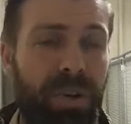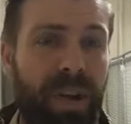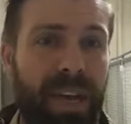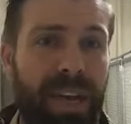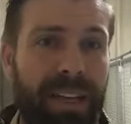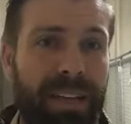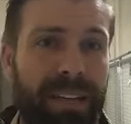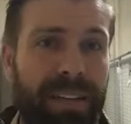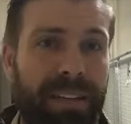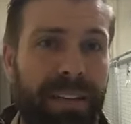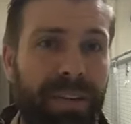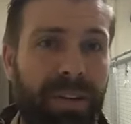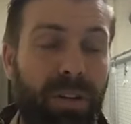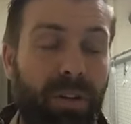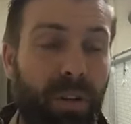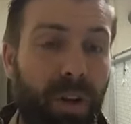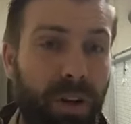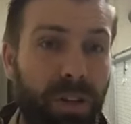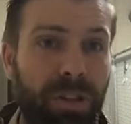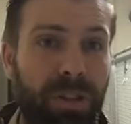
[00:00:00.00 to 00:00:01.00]
And uh, the
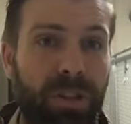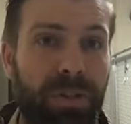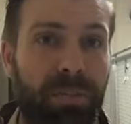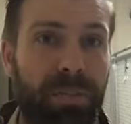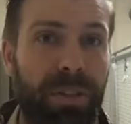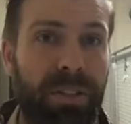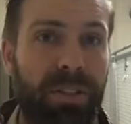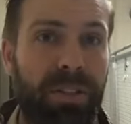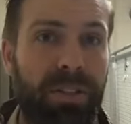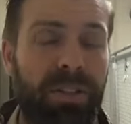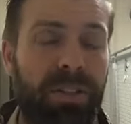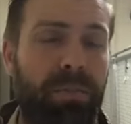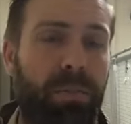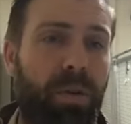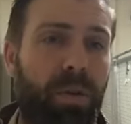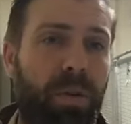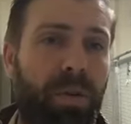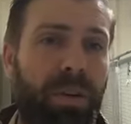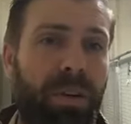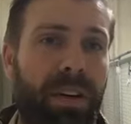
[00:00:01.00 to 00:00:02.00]
larger the business, the
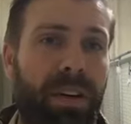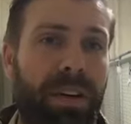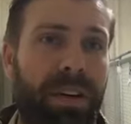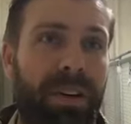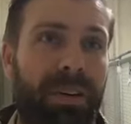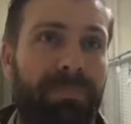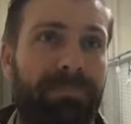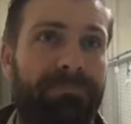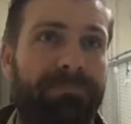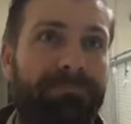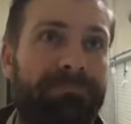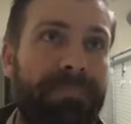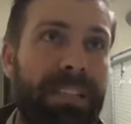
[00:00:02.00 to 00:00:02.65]
more um,